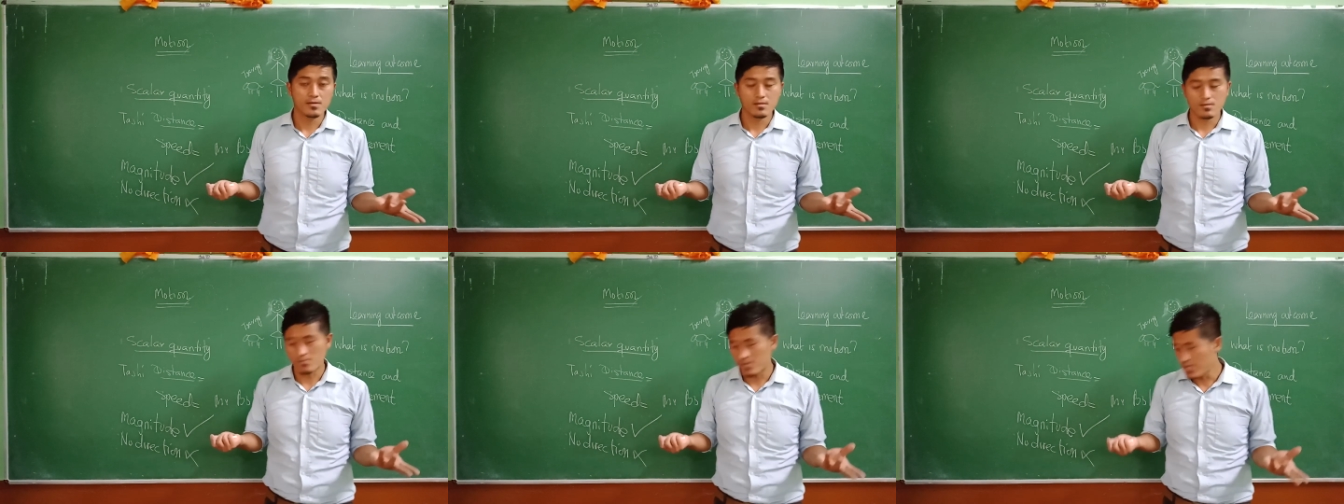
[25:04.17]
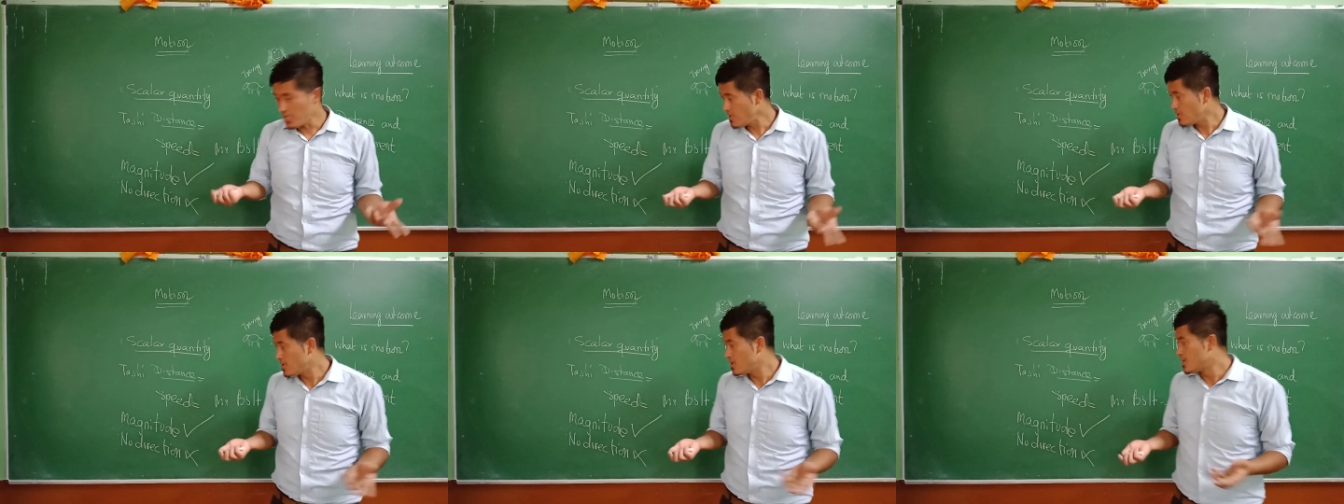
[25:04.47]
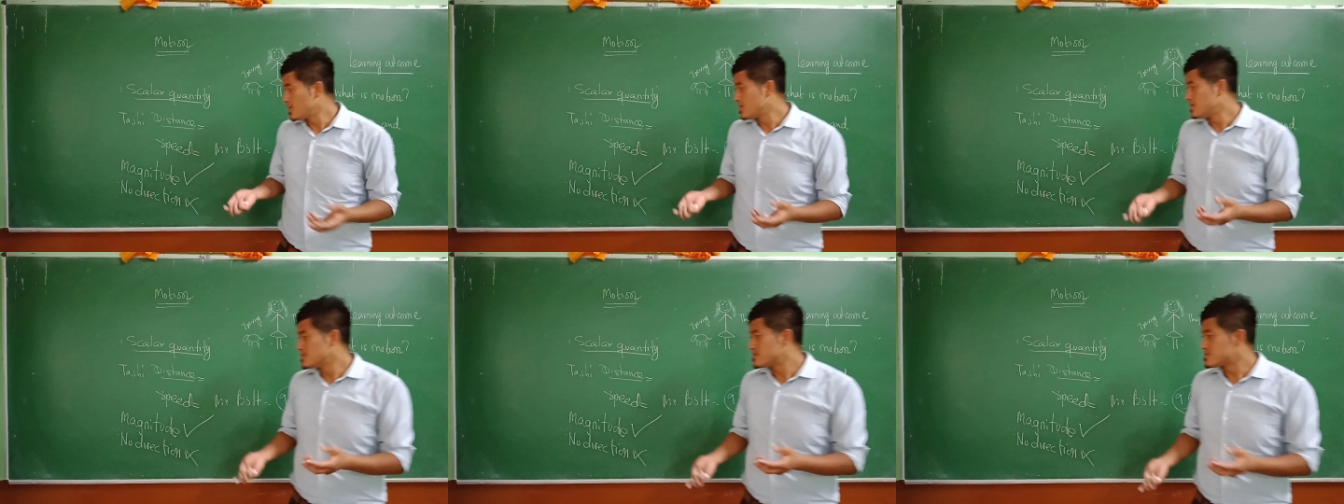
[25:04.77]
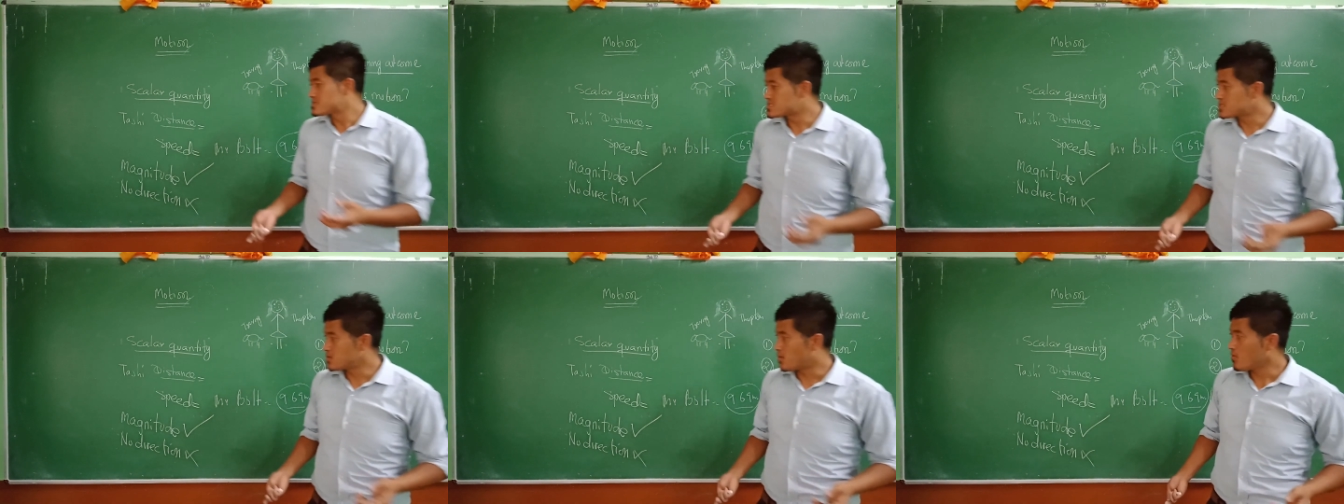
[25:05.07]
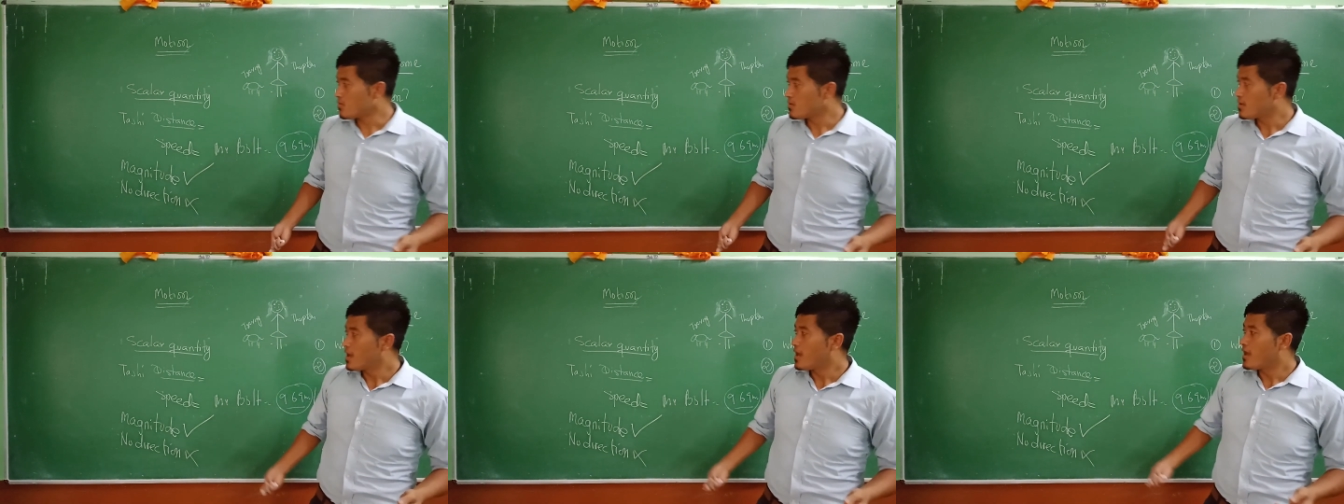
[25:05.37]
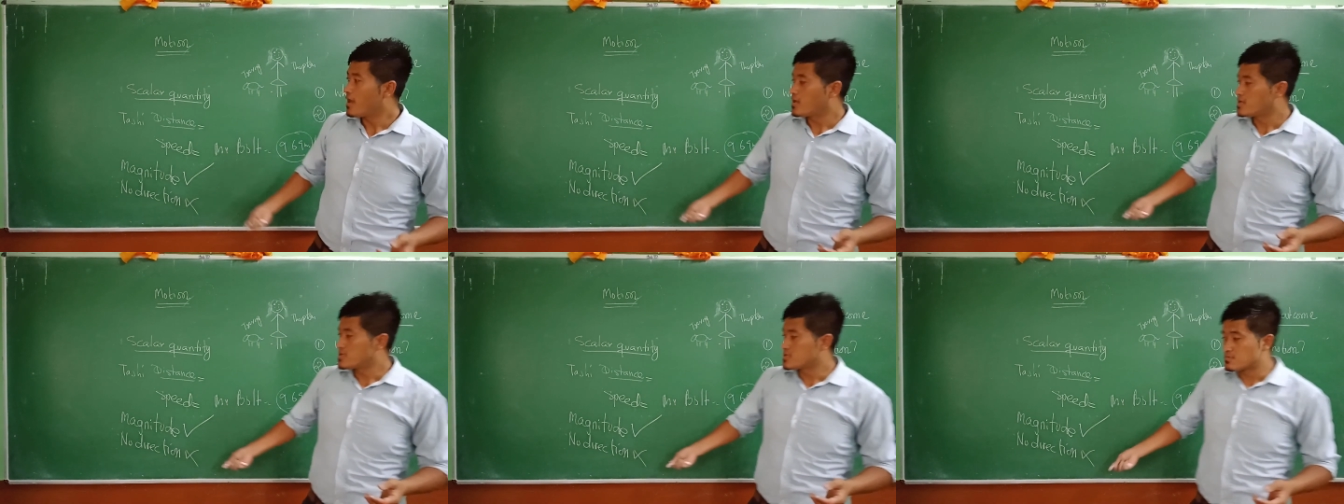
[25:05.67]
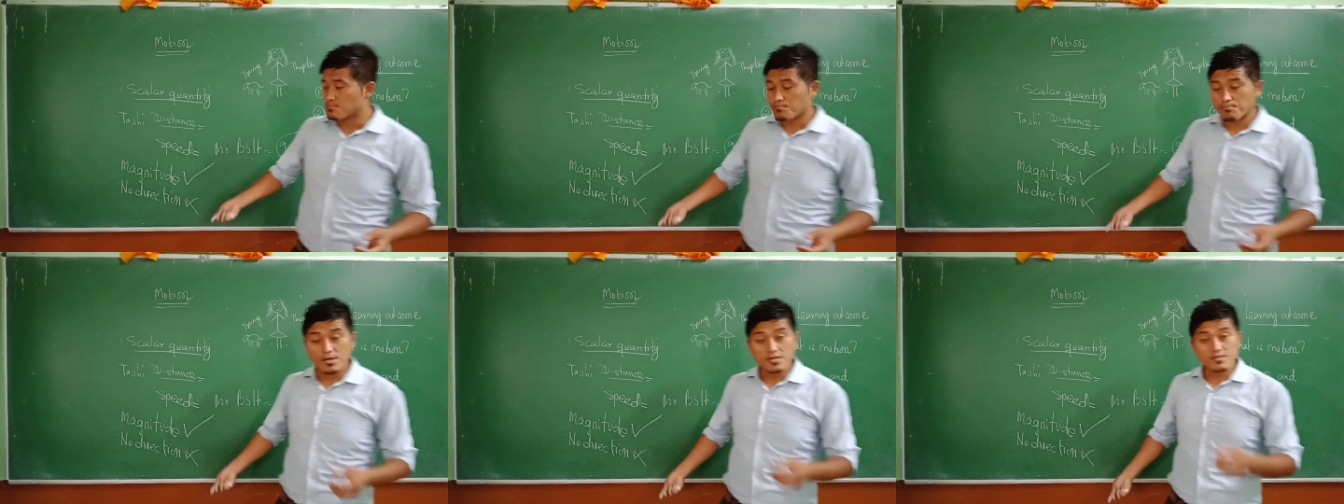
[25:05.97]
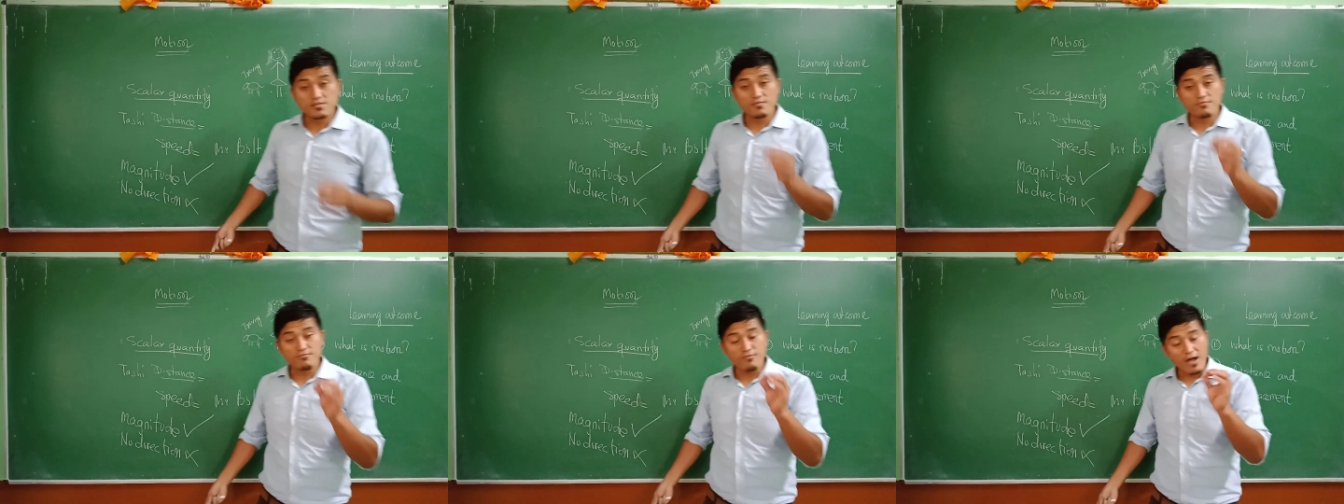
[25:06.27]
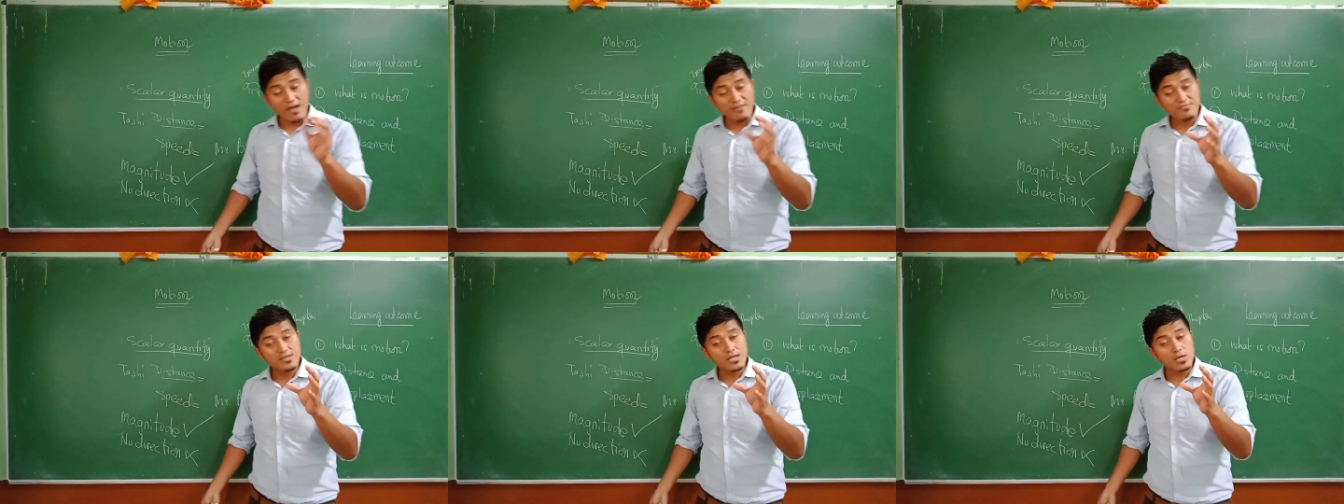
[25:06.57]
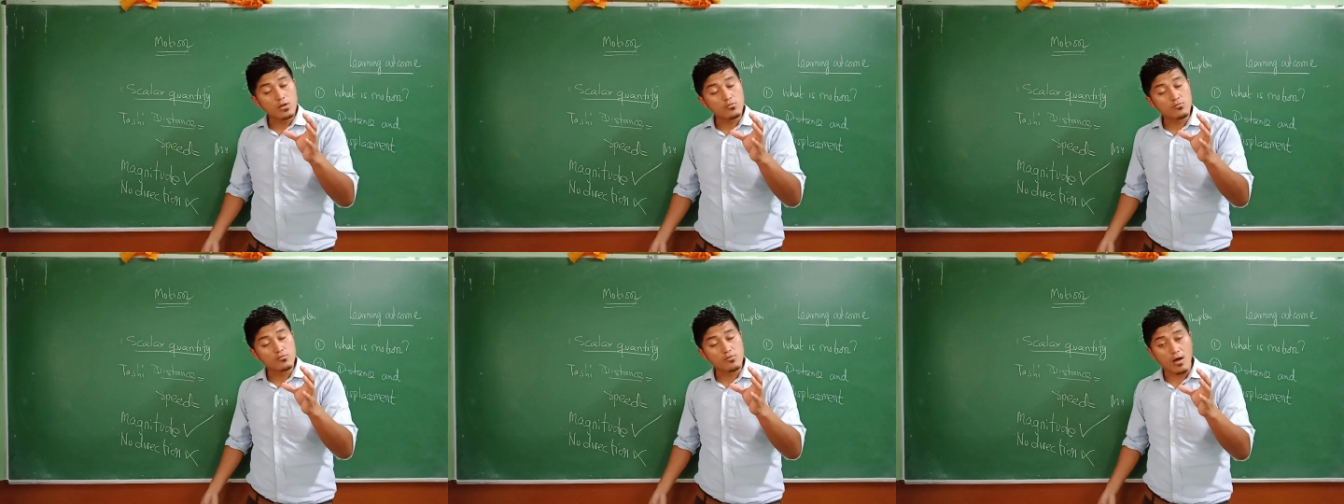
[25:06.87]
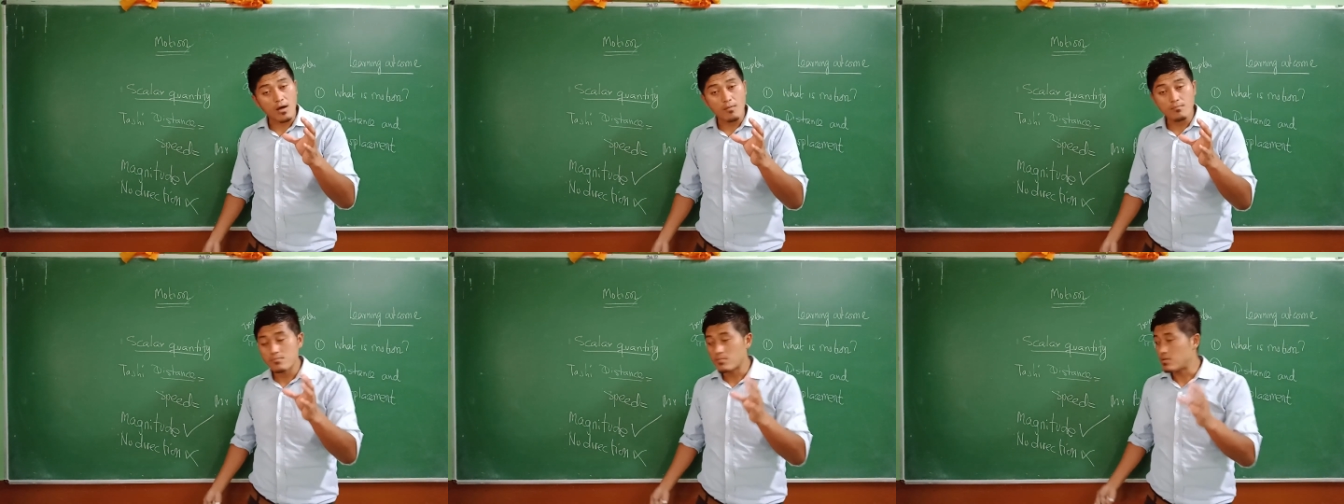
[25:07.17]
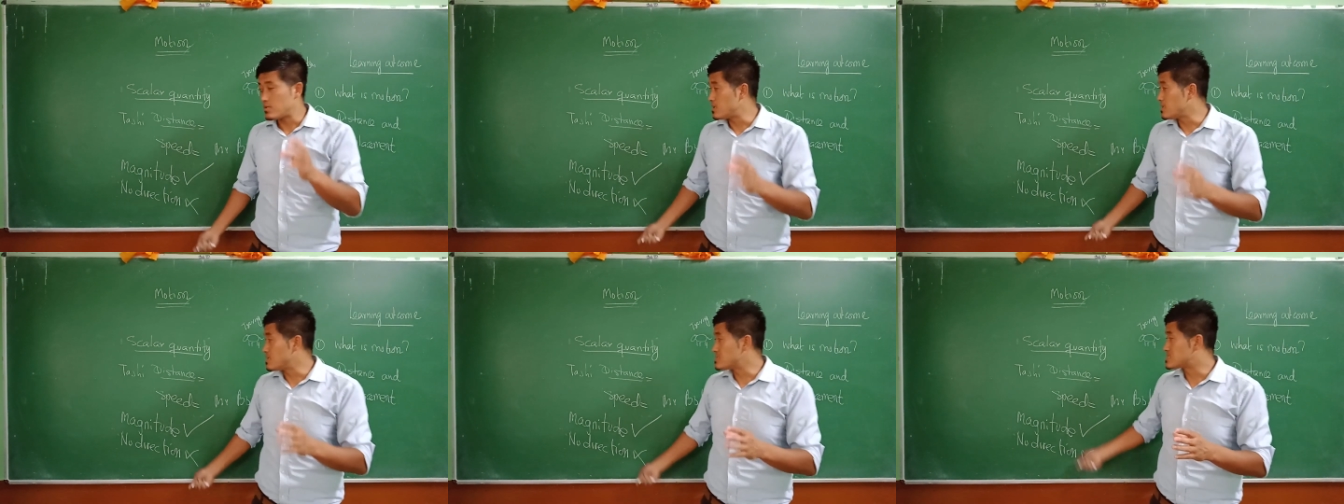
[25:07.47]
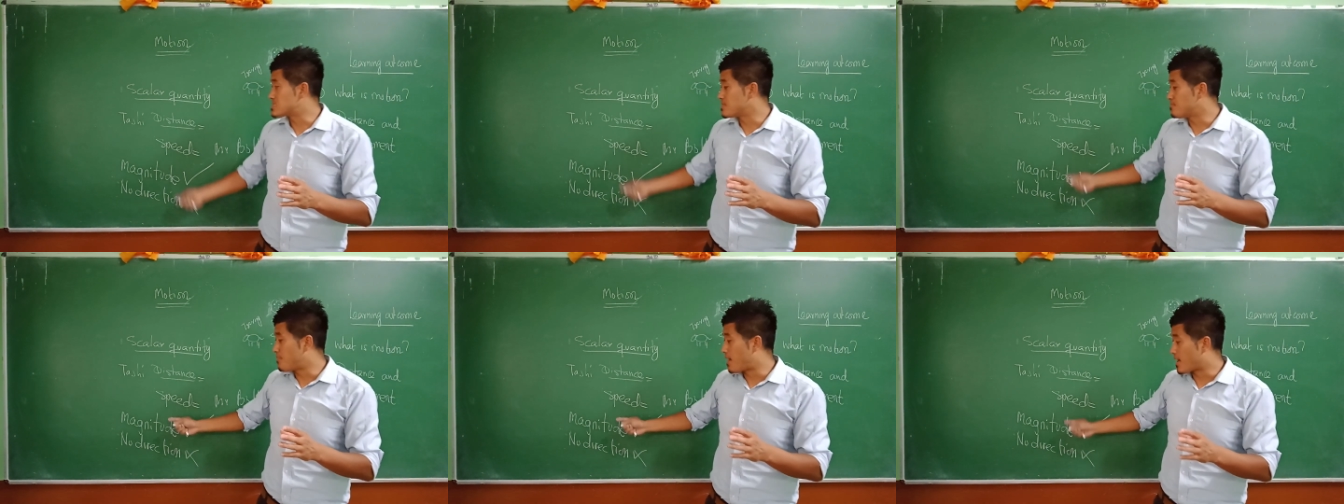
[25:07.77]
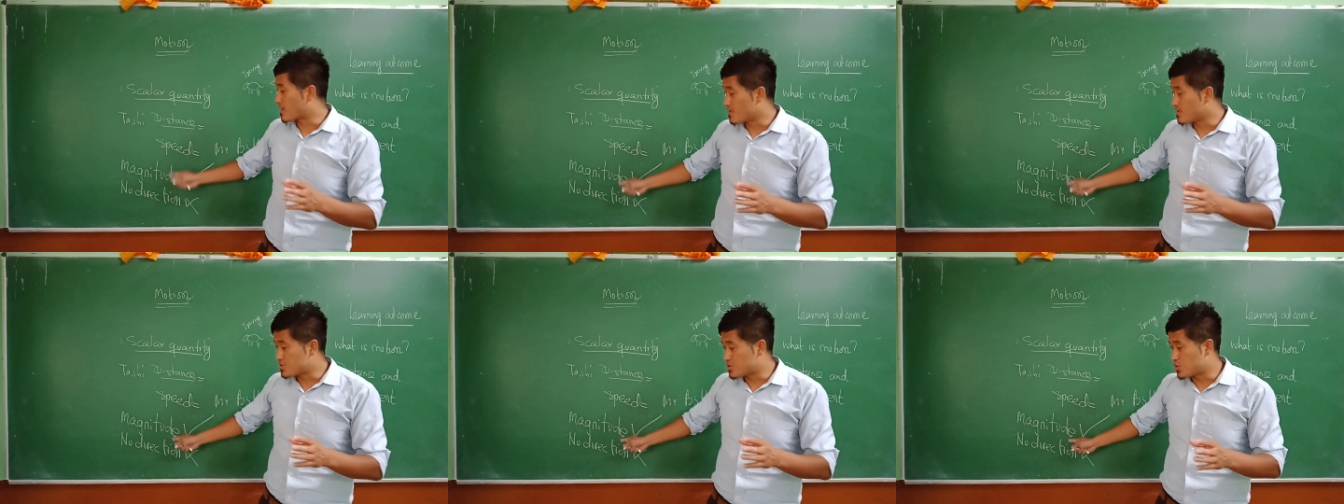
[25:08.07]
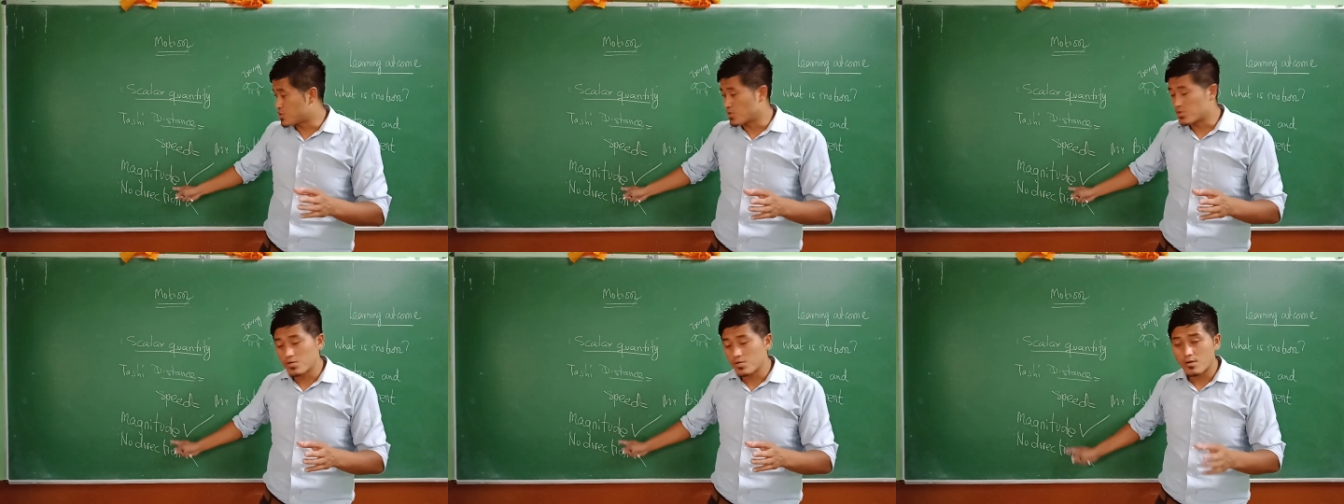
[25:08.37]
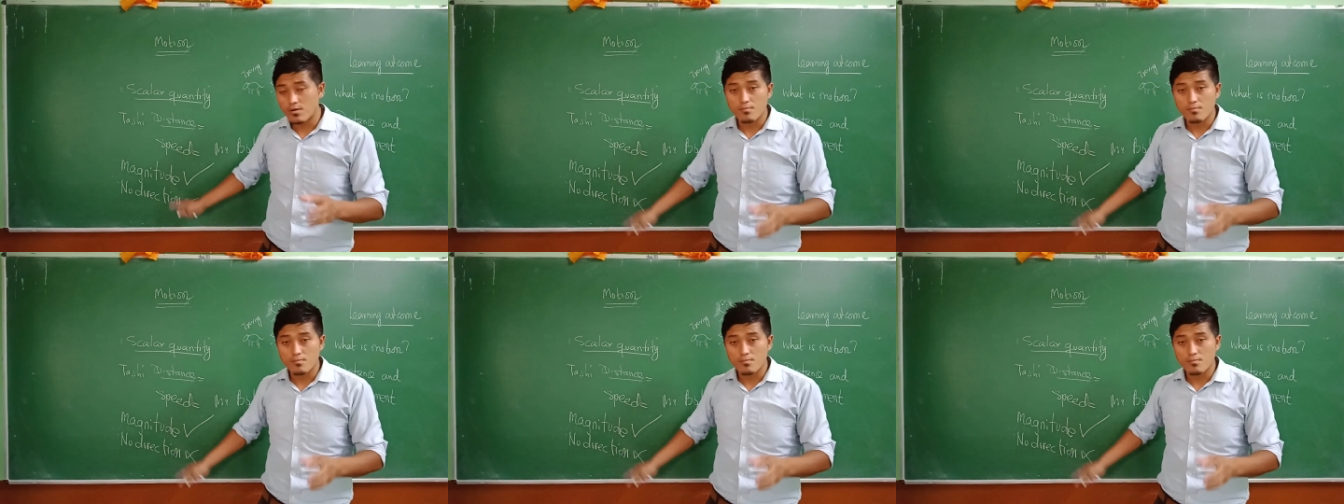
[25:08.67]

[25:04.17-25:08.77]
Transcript: right? So, but the 5 kilogram is the magnitude,